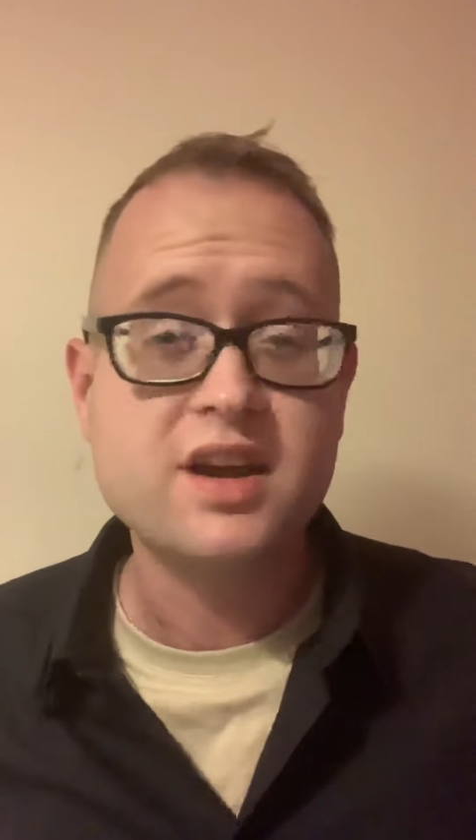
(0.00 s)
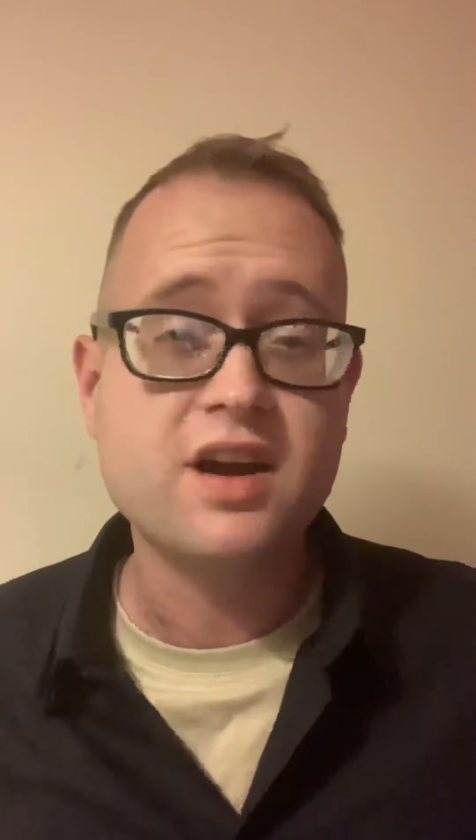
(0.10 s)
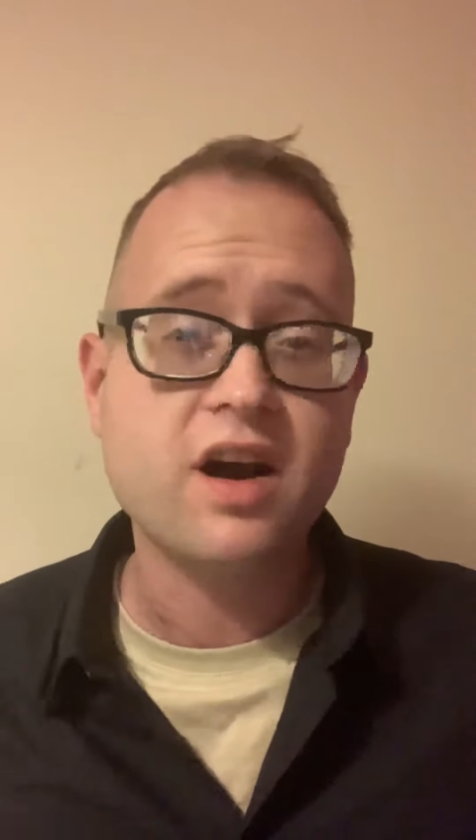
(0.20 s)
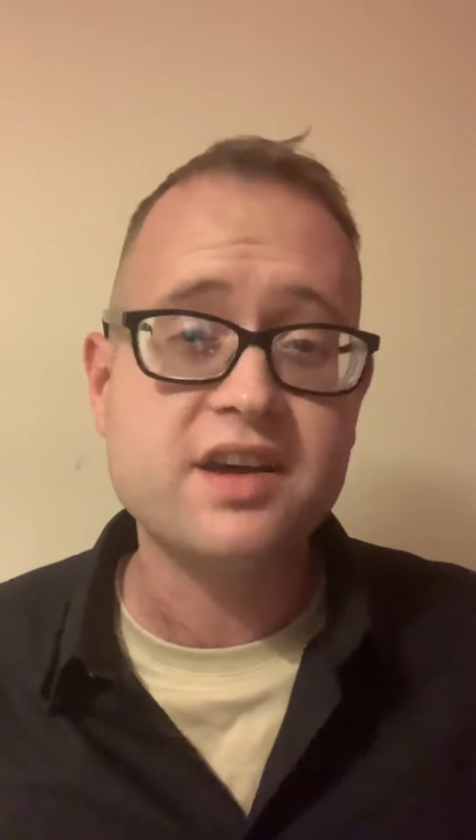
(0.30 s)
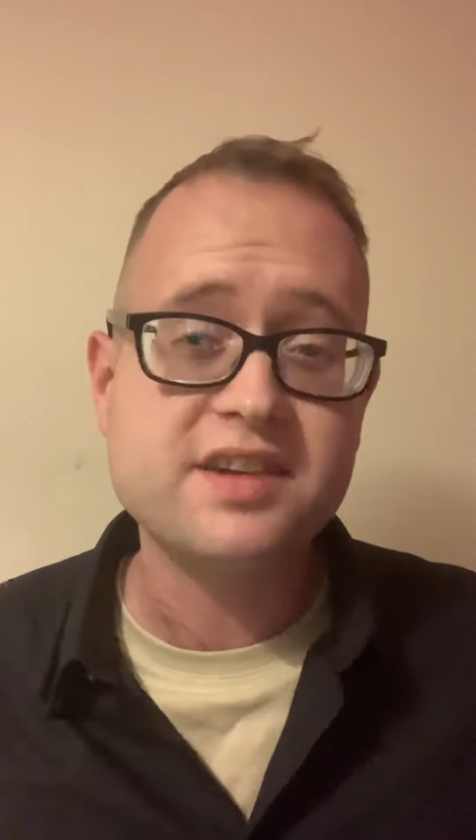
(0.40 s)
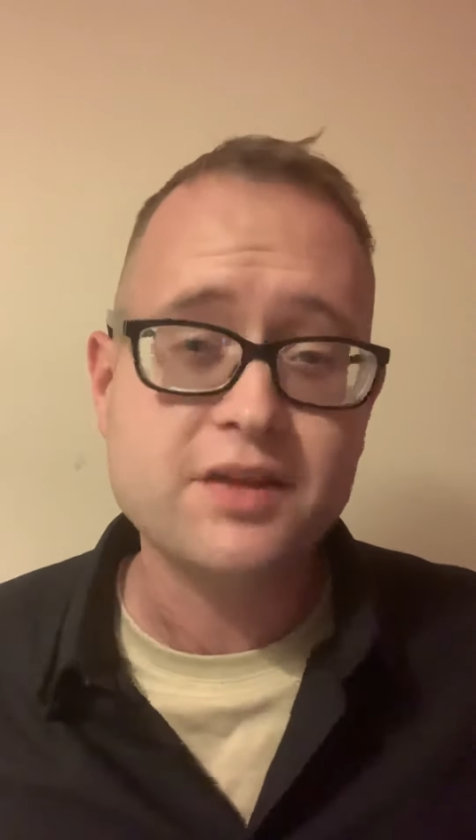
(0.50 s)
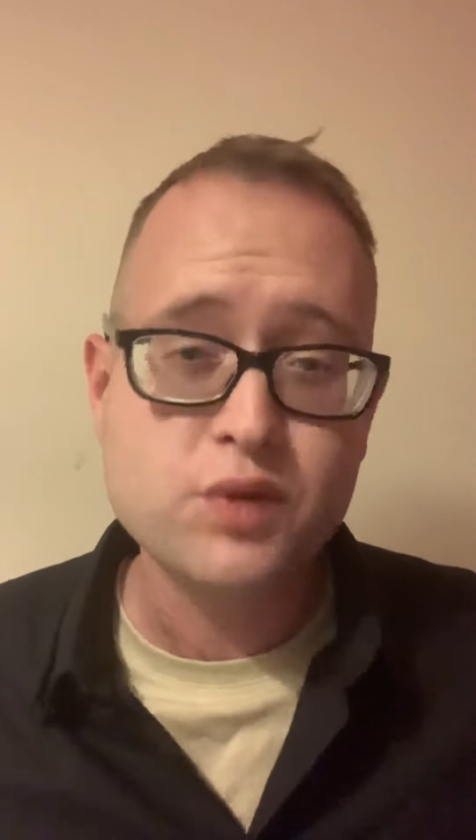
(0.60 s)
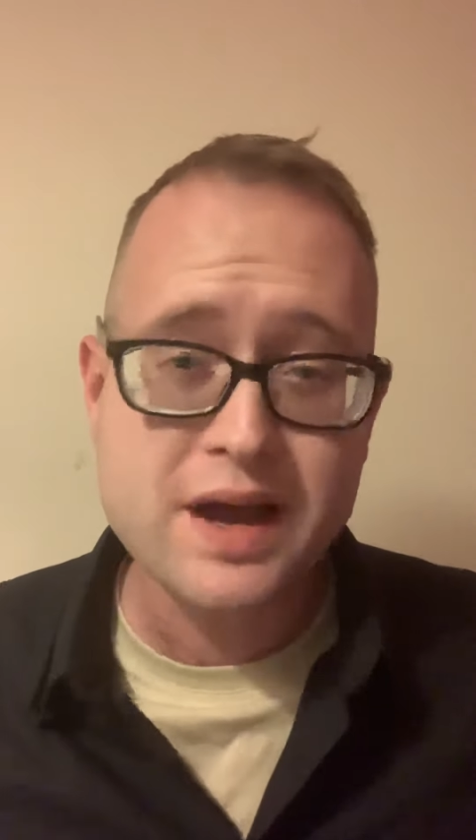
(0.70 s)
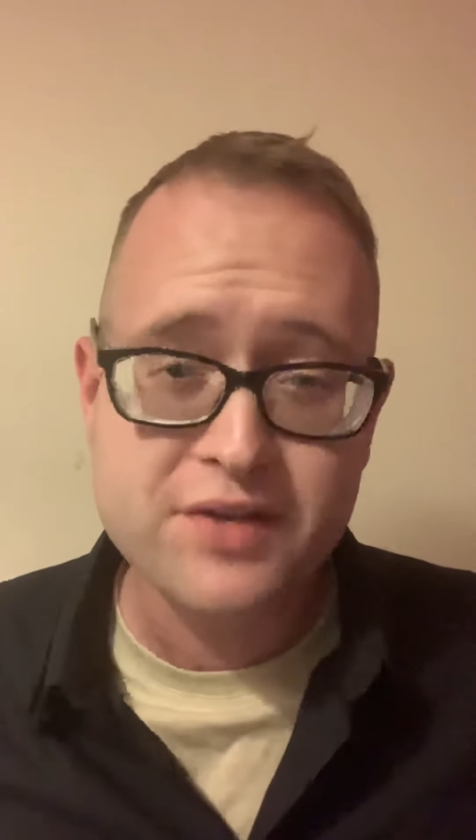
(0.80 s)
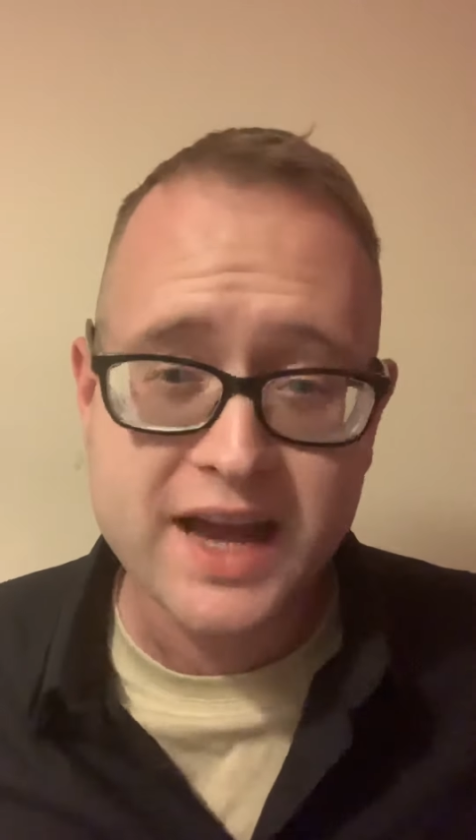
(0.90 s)
Guys, if
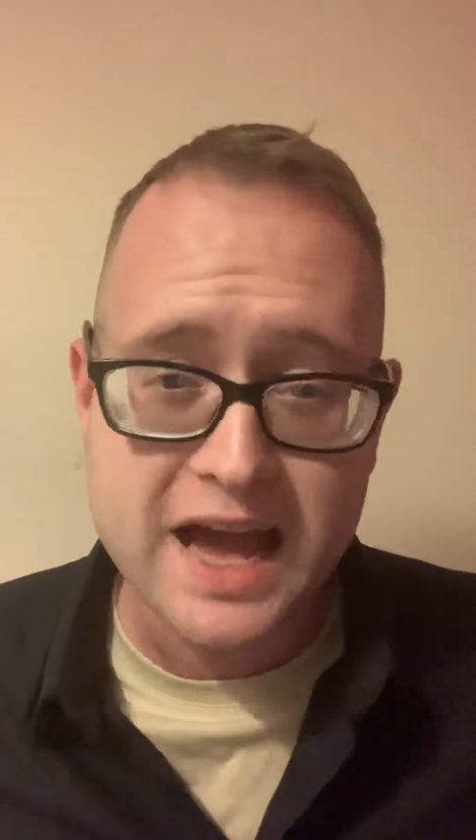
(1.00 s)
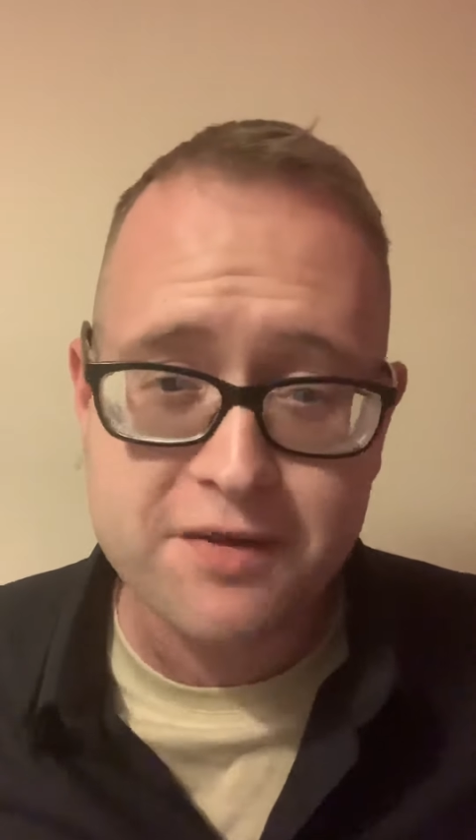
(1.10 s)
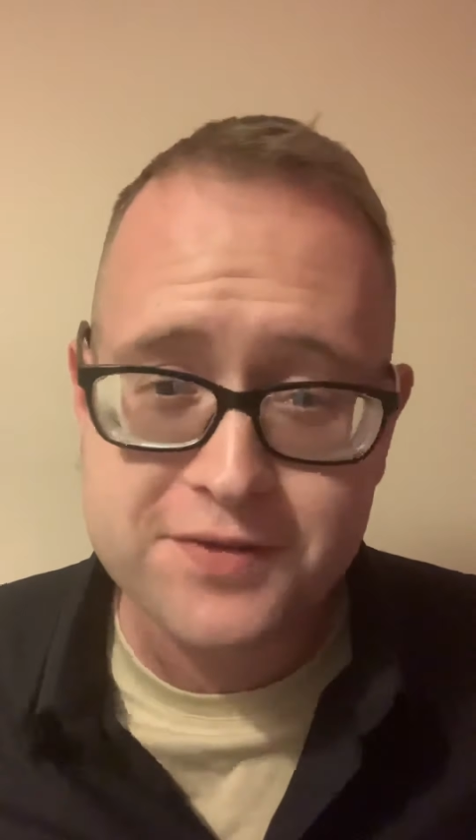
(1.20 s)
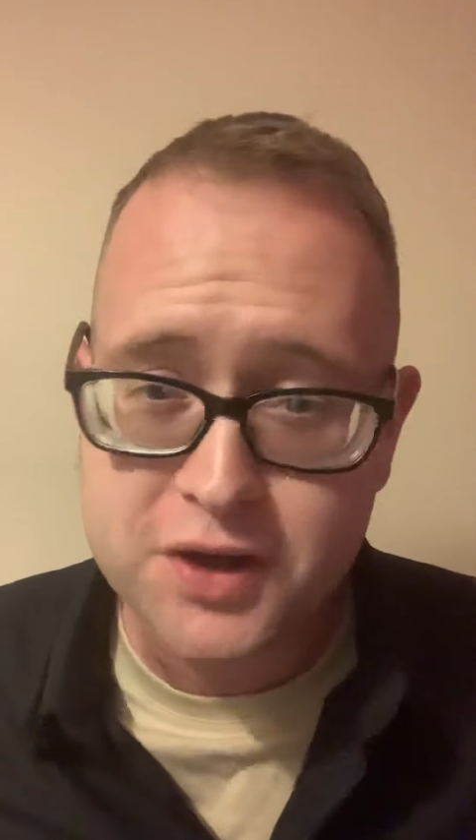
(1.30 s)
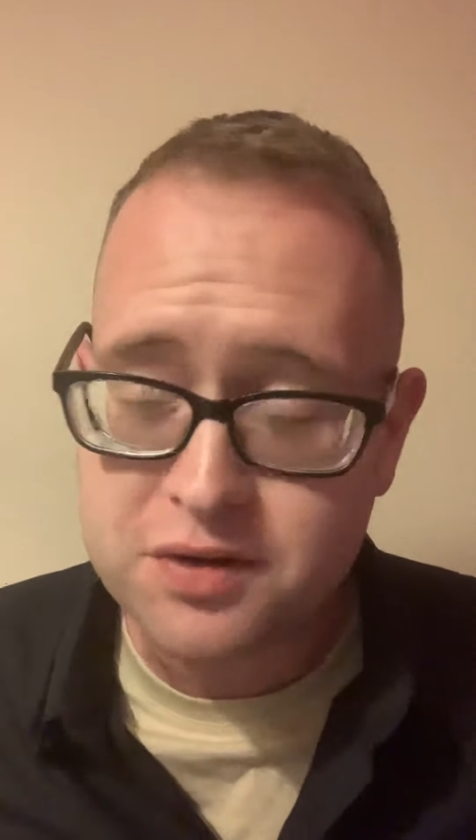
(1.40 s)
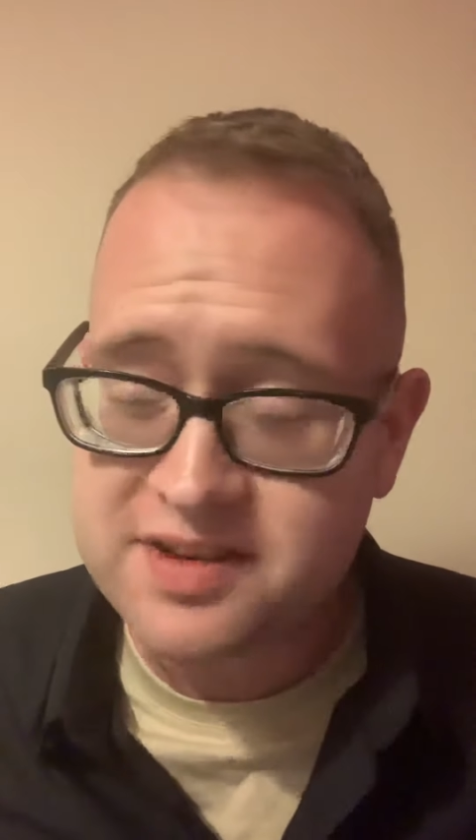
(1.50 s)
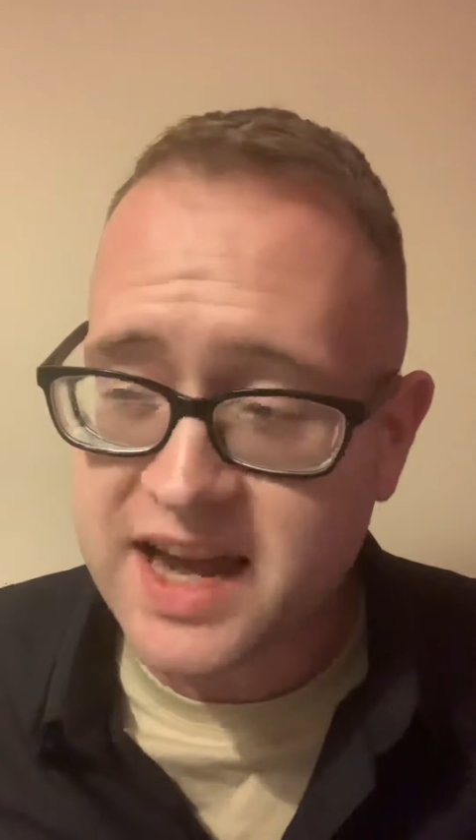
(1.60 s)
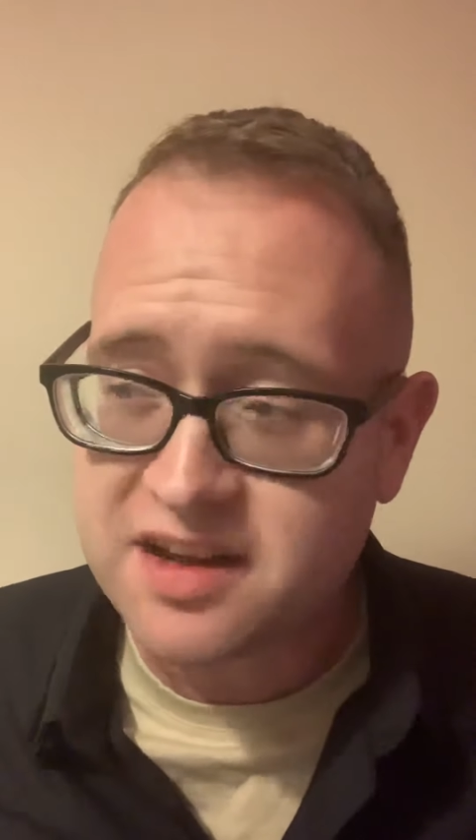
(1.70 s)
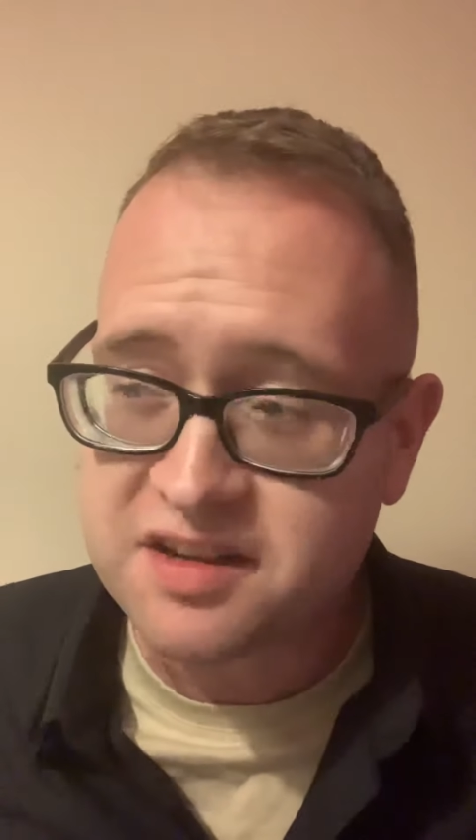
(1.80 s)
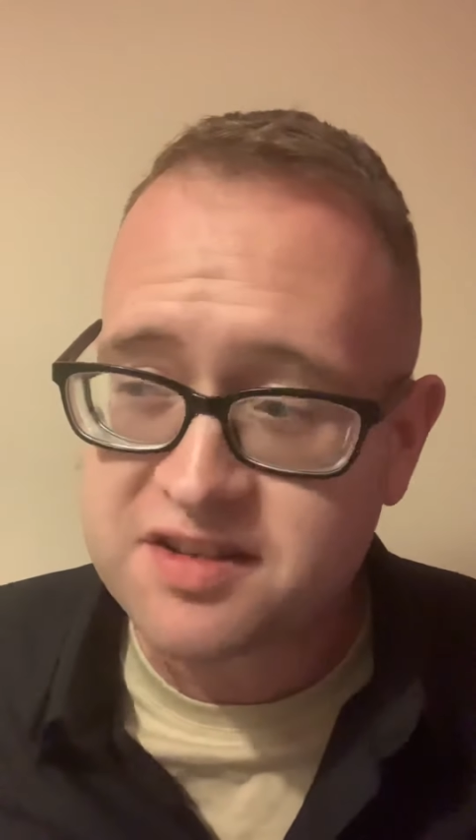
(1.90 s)
you ever get a few
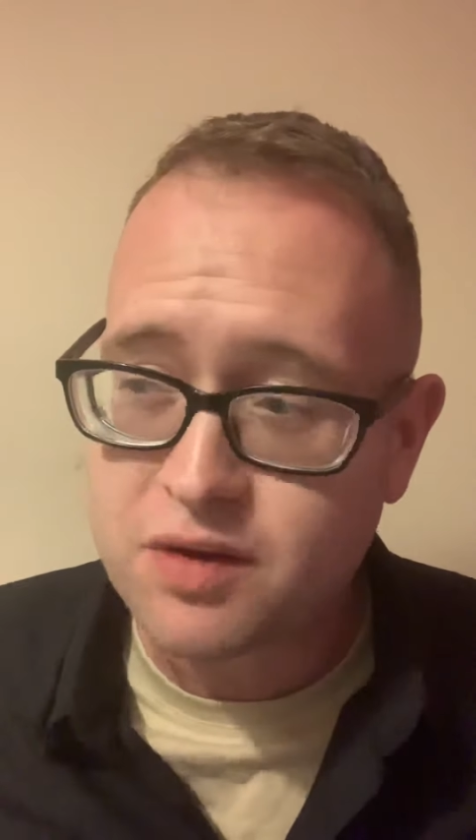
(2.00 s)
seconds